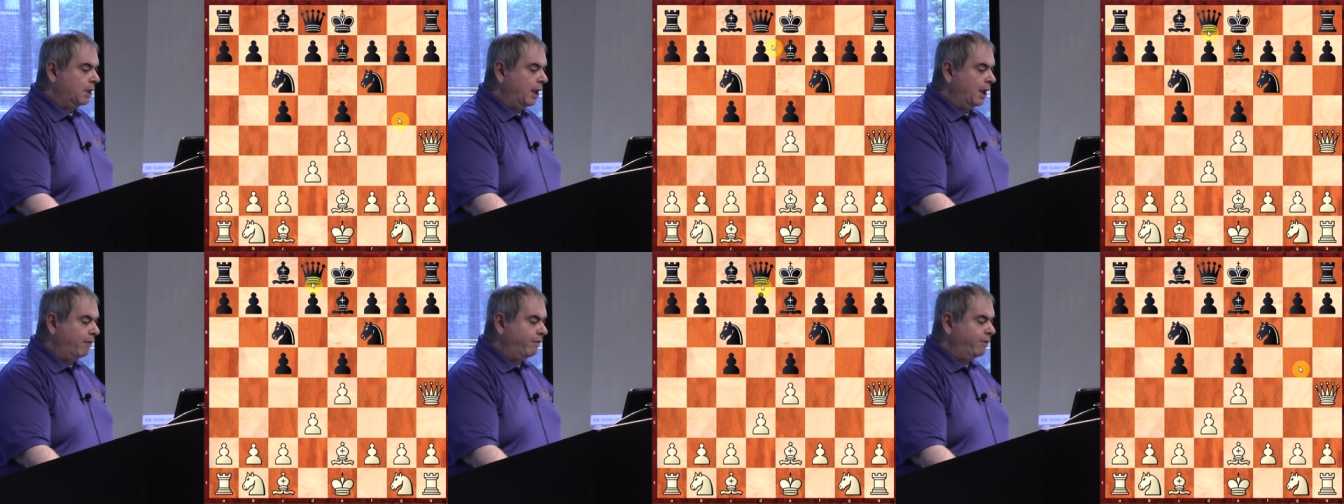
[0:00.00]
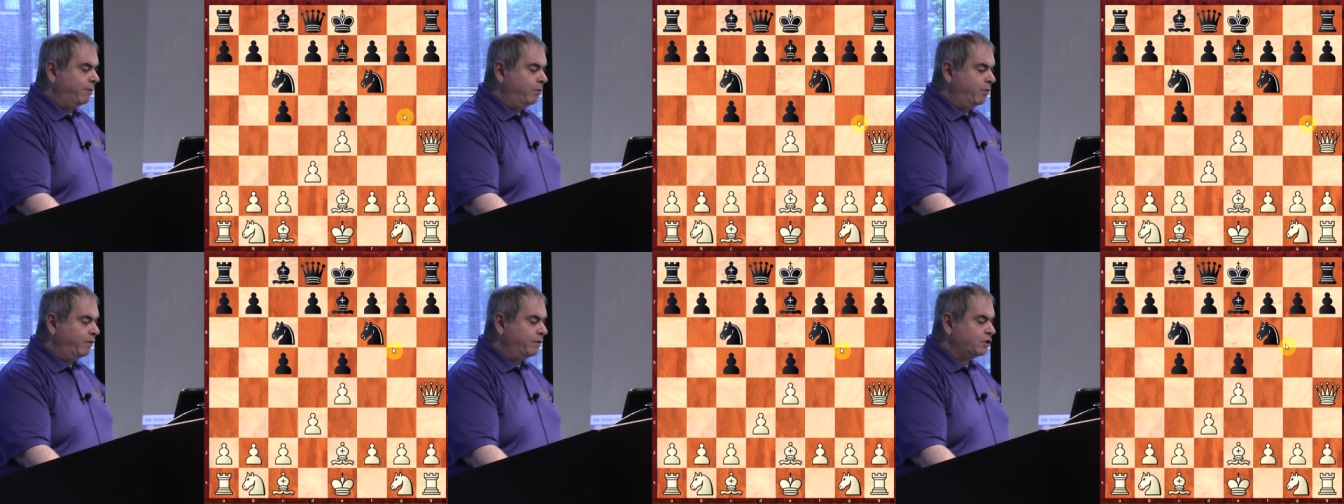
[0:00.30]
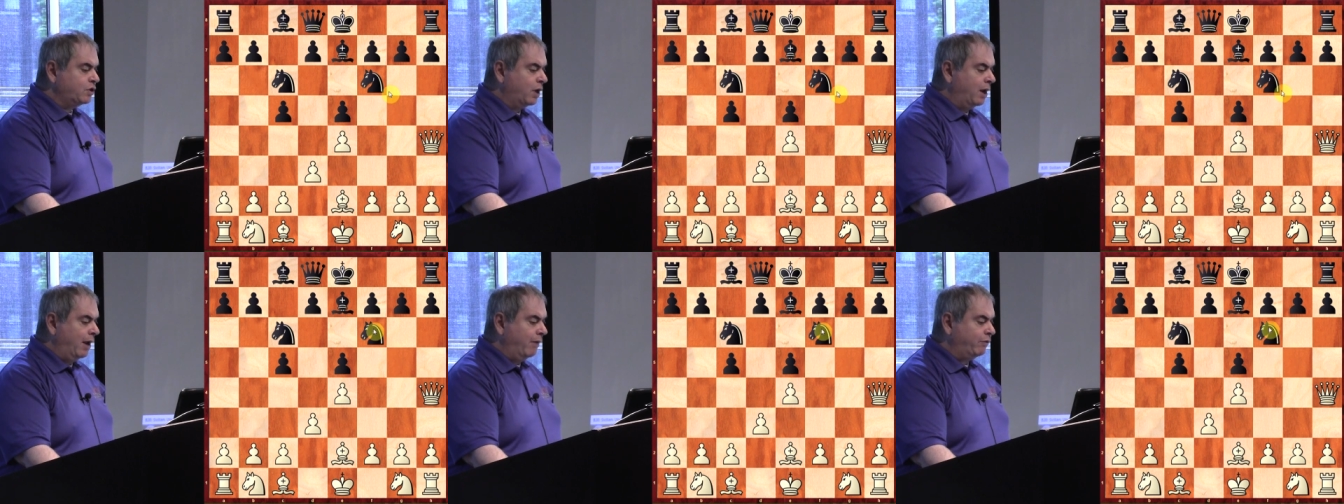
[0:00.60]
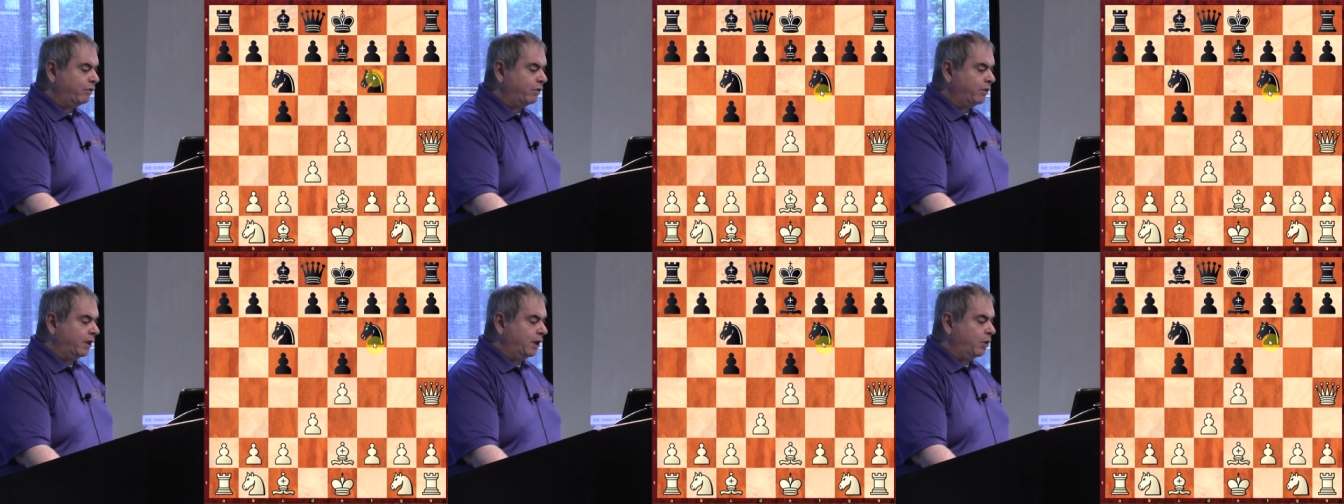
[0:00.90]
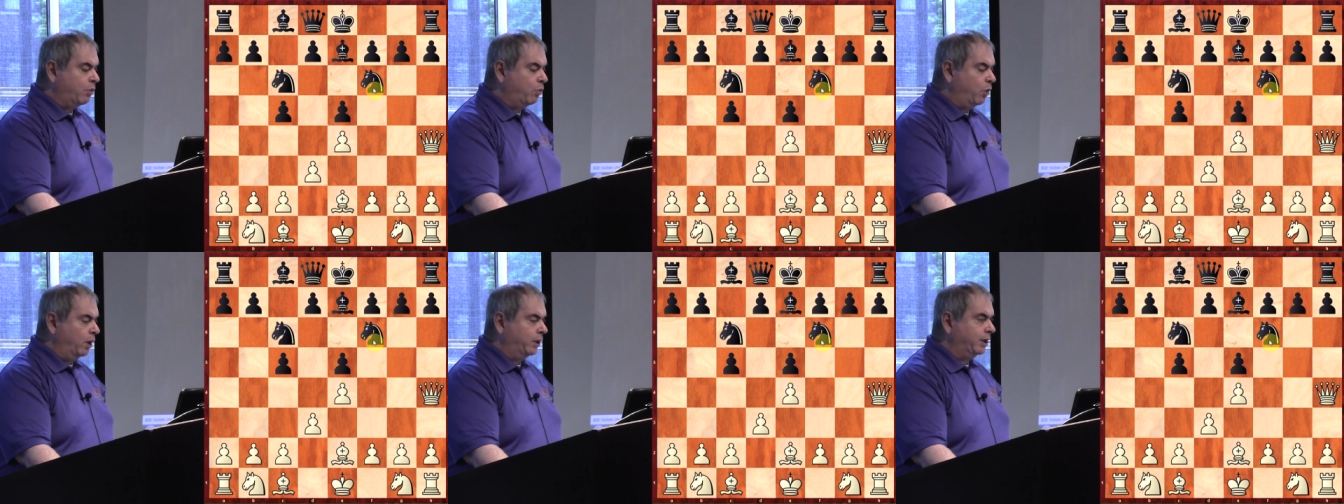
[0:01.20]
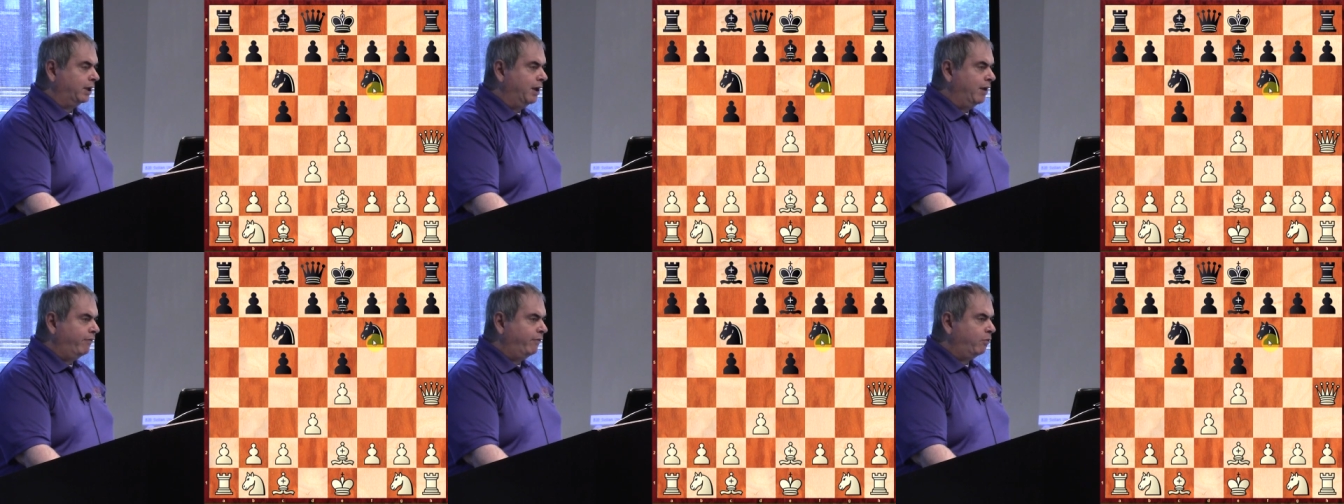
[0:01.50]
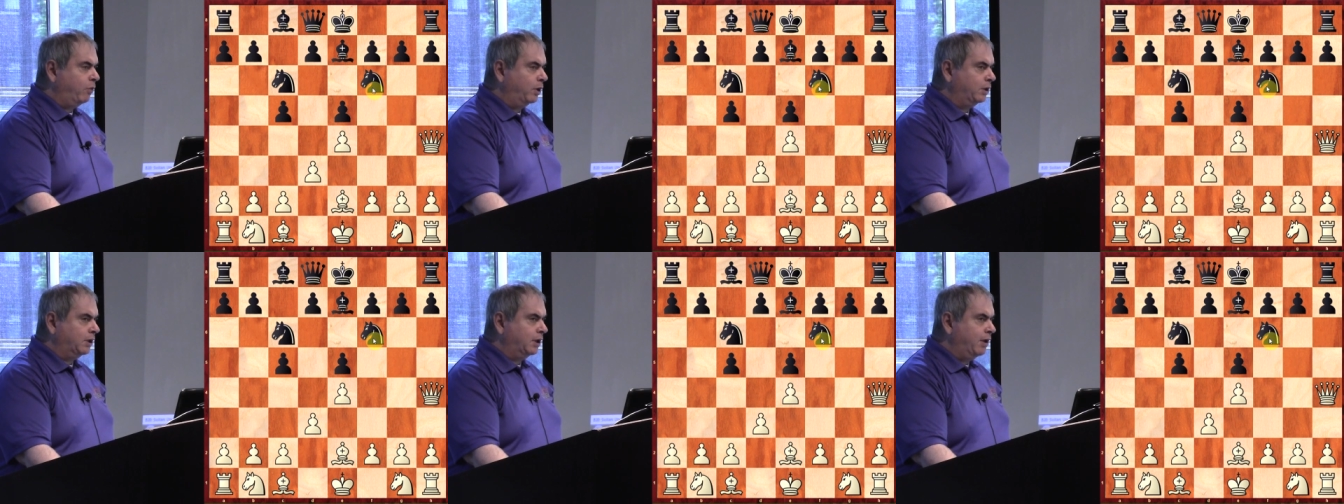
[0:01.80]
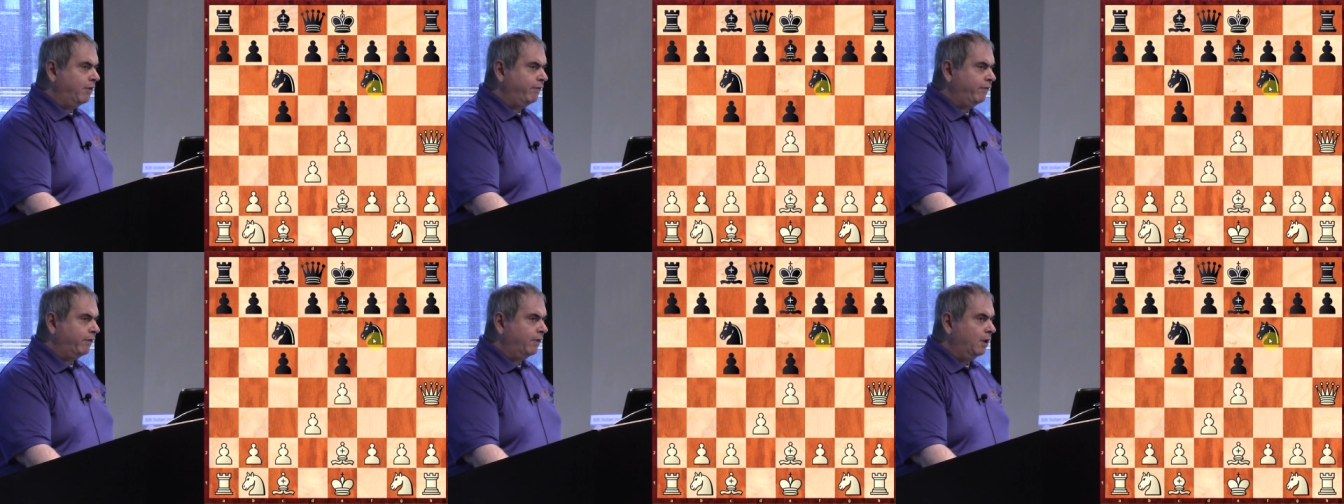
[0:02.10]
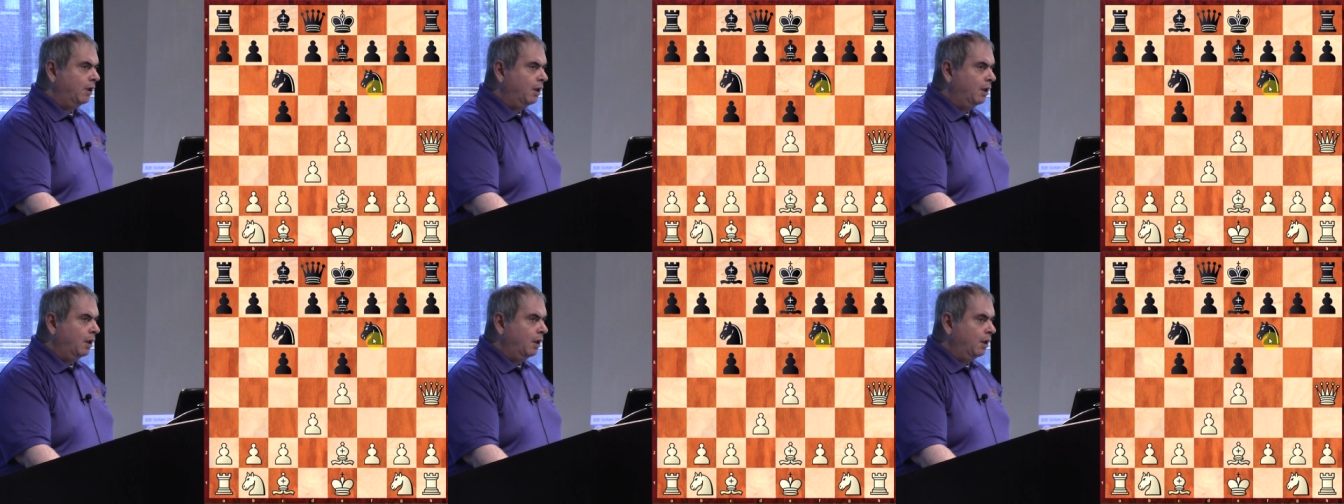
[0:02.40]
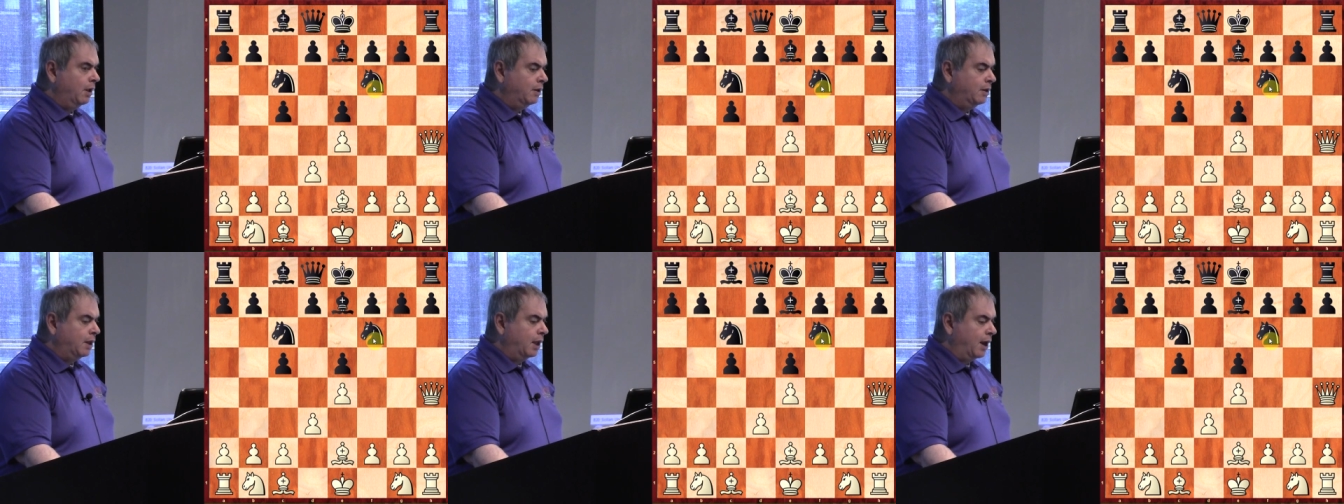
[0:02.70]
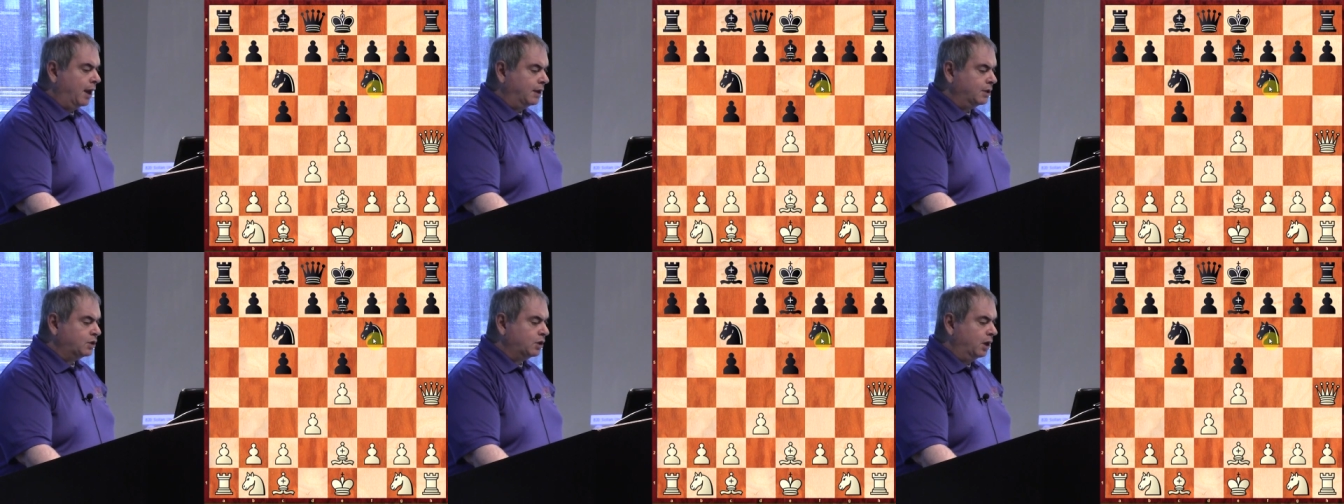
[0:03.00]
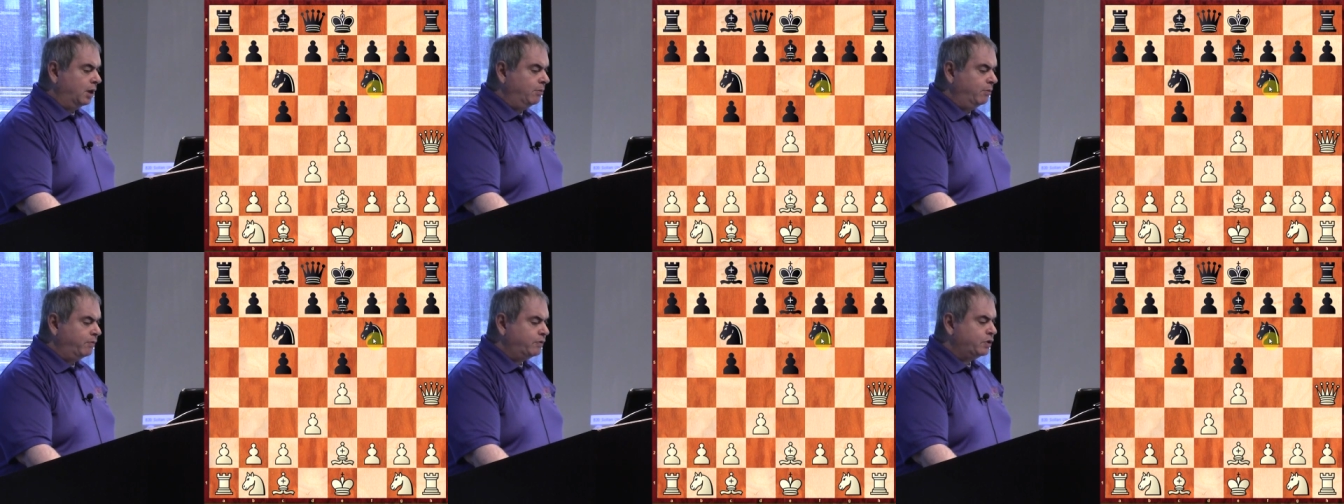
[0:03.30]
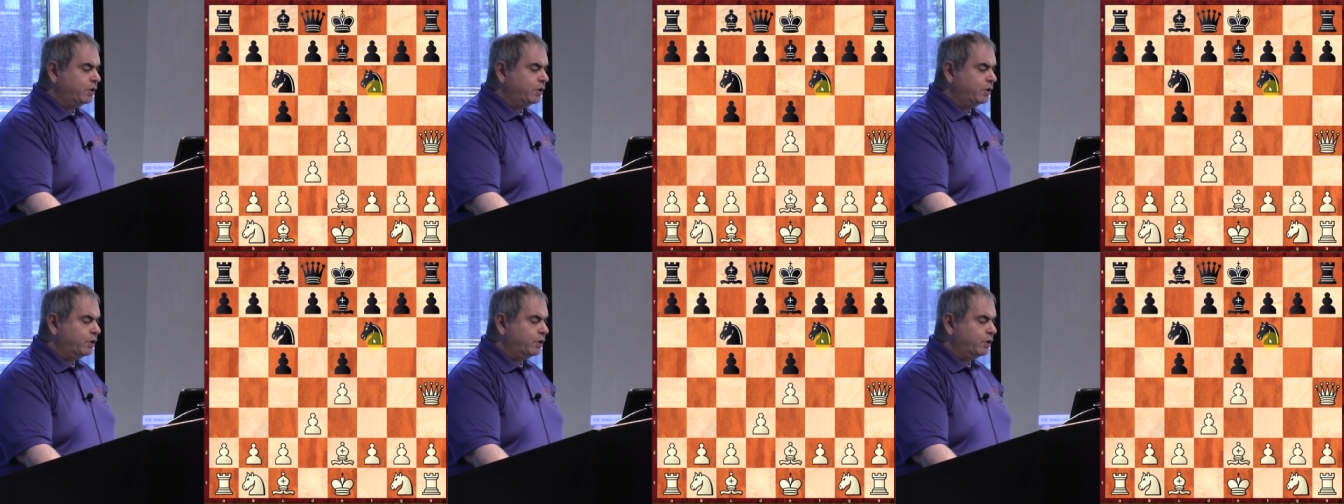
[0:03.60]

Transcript: every move is going to have to think, what if, what if the knight's going to move.